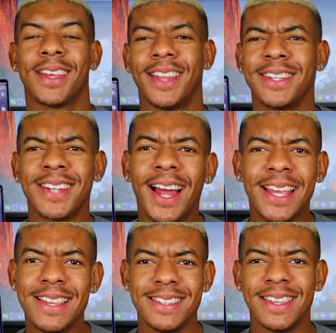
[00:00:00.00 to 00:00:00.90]
That's
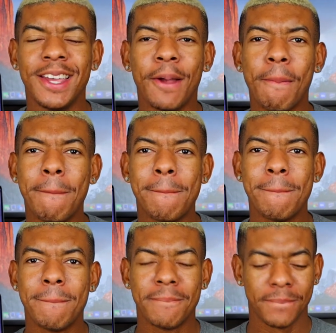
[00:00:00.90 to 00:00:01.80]
not easy.
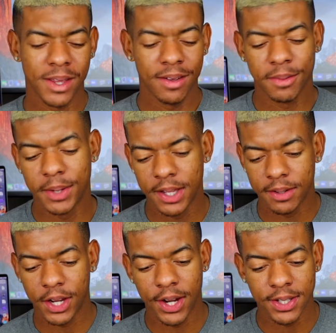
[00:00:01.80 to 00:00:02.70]

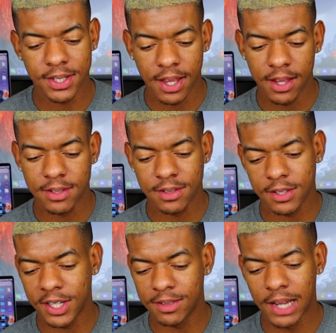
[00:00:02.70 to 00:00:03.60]
But here it says,
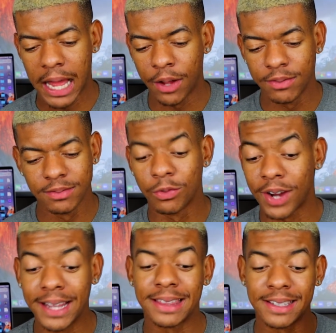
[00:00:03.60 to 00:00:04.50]
and I
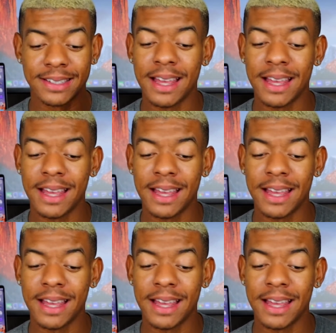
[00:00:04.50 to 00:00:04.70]
write this